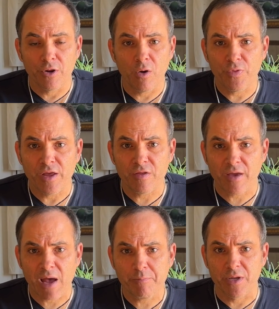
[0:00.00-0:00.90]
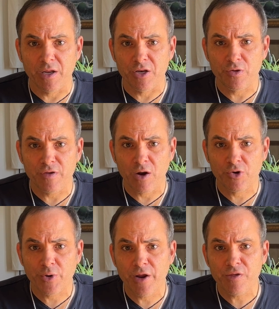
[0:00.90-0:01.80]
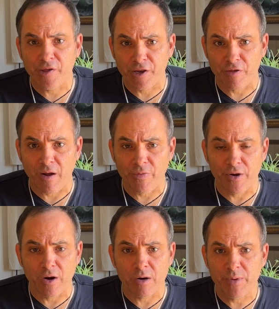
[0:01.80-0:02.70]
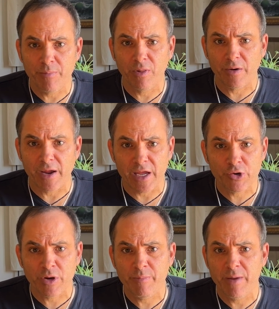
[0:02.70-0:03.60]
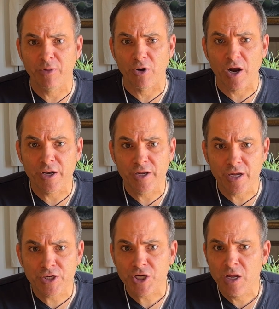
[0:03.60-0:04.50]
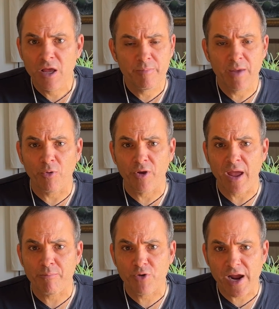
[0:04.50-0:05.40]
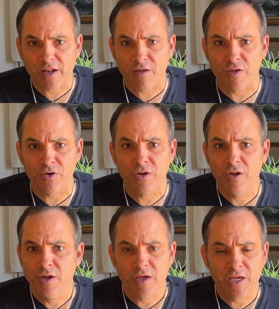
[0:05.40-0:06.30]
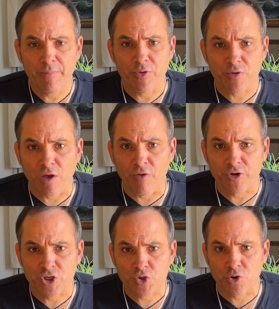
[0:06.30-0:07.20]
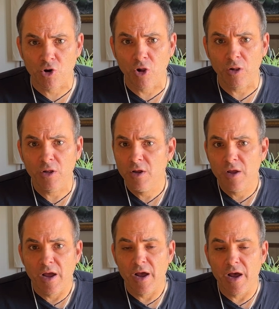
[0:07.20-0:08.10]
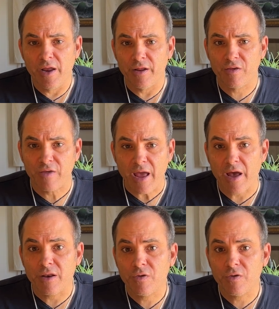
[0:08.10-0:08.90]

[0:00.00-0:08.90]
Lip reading: Things happen and you see how crazy it is out there and people are angry, people are unhinged, people can't practice and keep their self-control and it's sad.